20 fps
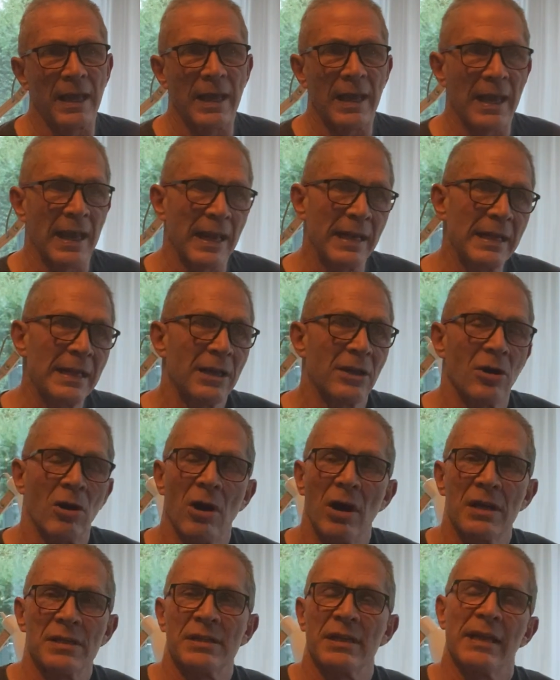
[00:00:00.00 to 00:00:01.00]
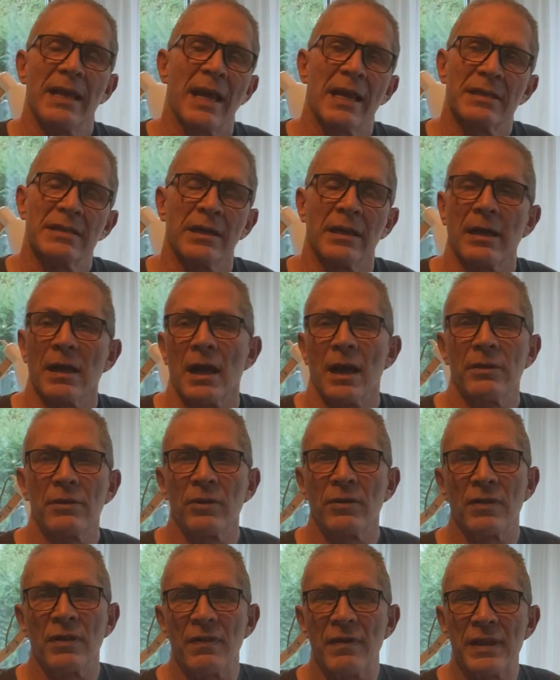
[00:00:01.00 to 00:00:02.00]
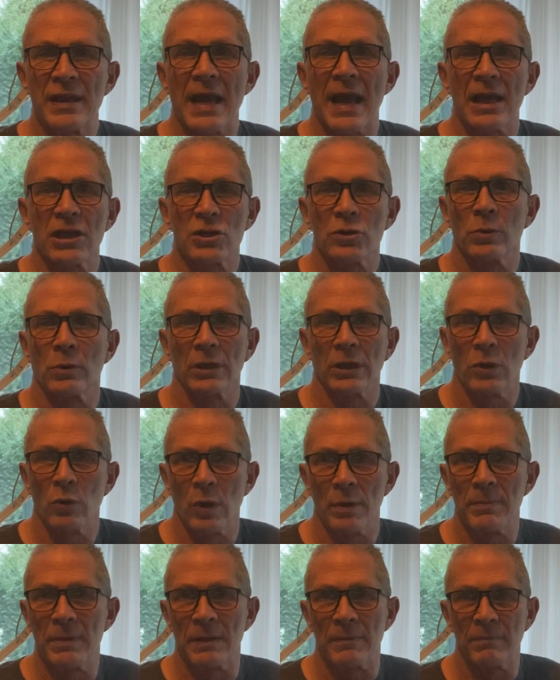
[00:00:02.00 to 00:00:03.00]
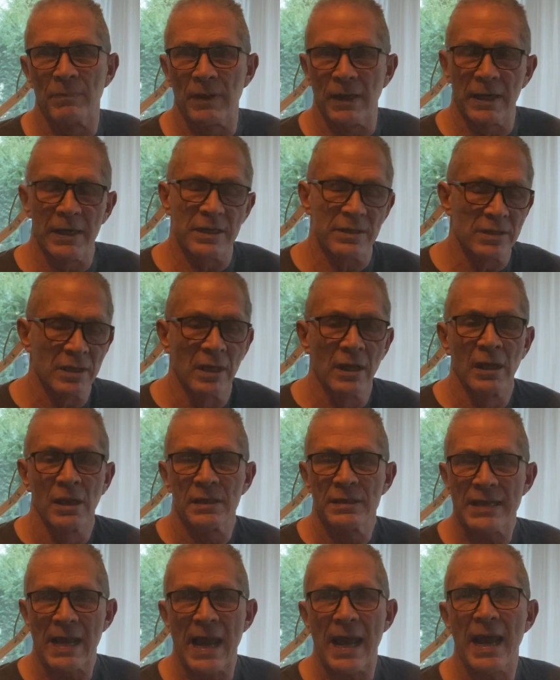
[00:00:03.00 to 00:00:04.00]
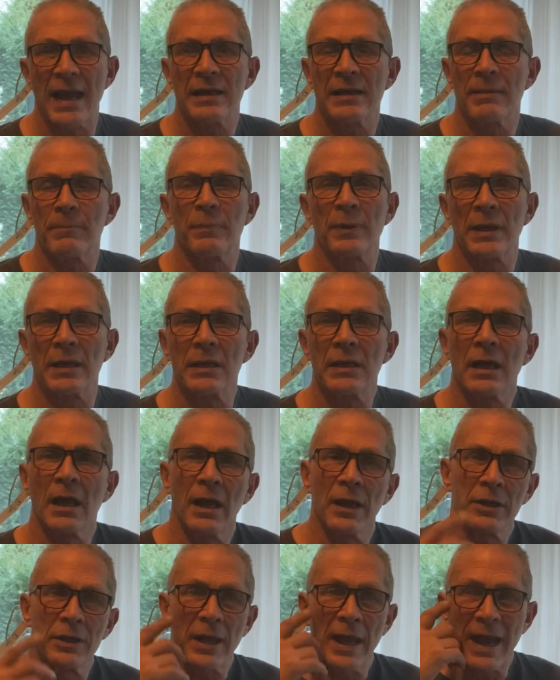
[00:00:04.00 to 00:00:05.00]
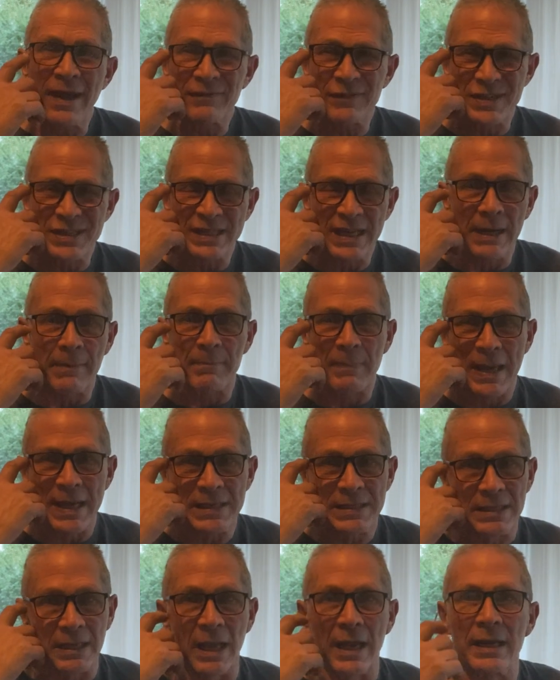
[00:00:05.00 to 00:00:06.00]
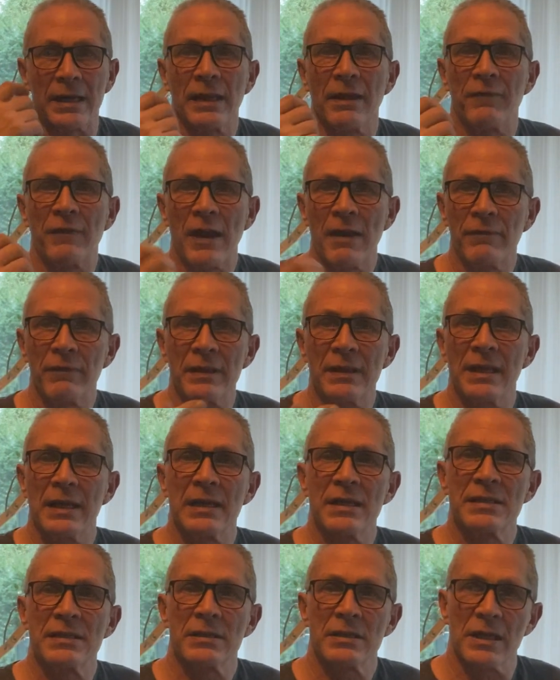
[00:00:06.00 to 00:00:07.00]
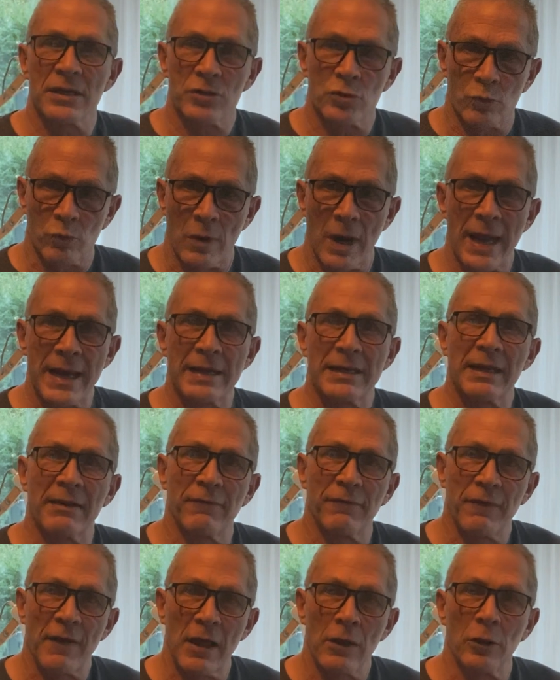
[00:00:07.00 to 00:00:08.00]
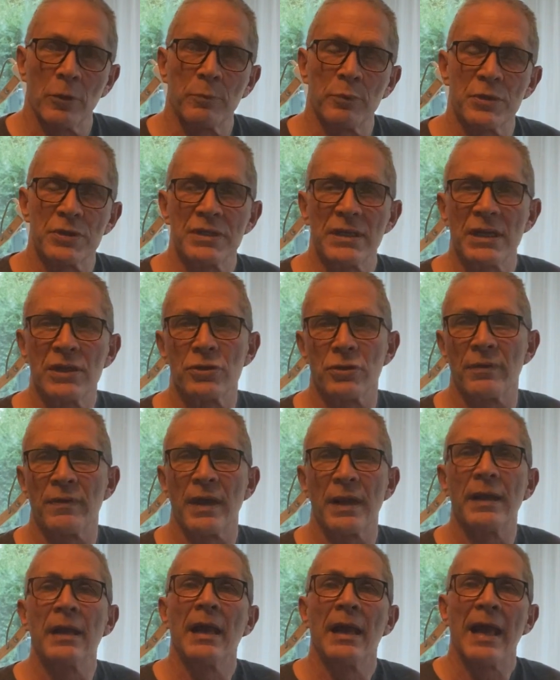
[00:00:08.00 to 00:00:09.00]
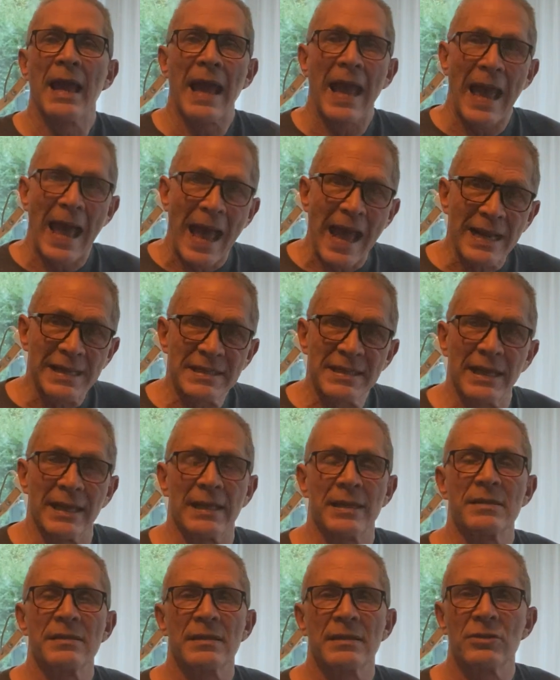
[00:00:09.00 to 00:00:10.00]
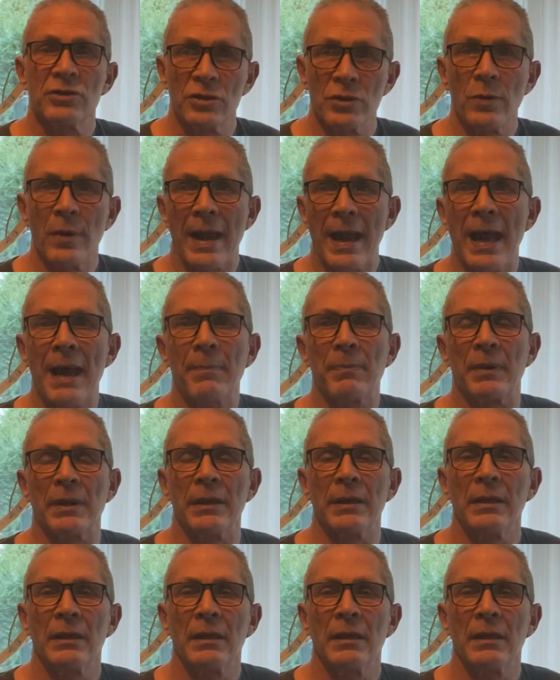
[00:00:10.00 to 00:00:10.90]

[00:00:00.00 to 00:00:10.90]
any cause of the accident other than the actual equipment that is tagged, but you have to set a baseline. If everything is right and followed procedure, then accidents do happen.